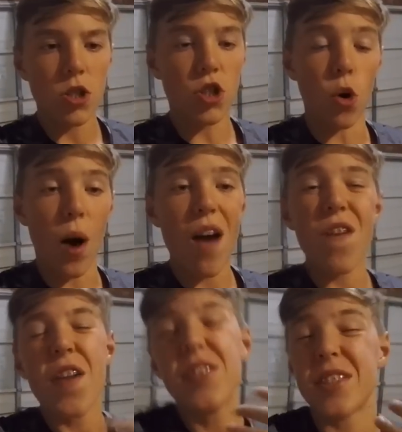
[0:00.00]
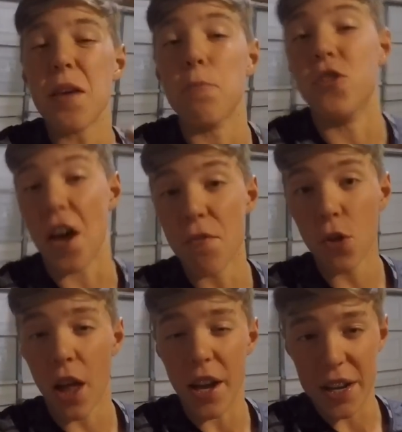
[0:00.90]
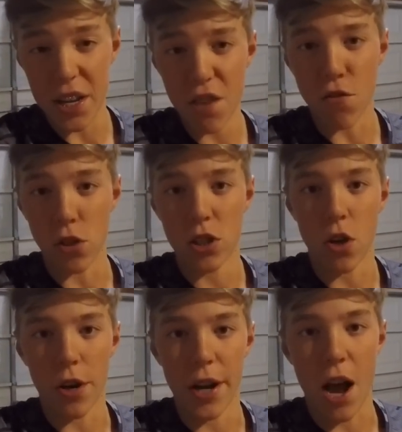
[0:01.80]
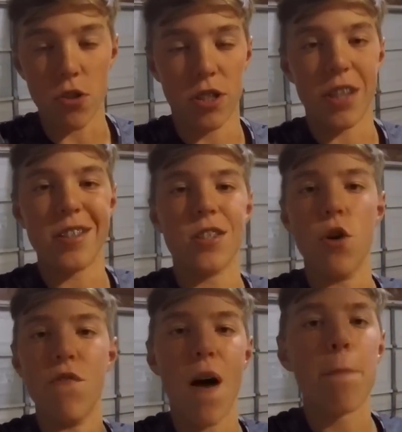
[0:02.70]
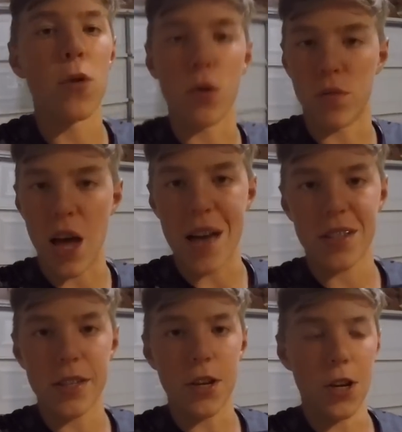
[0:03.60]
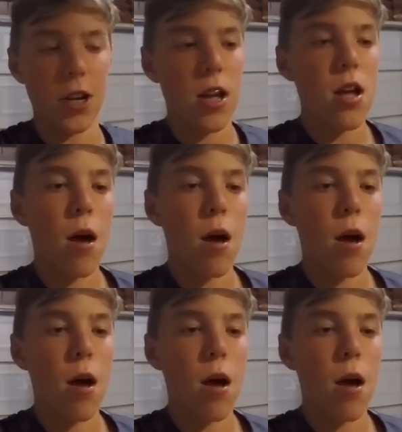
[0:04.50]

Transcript: So I've had the same general idea for this haunted house since November of last year.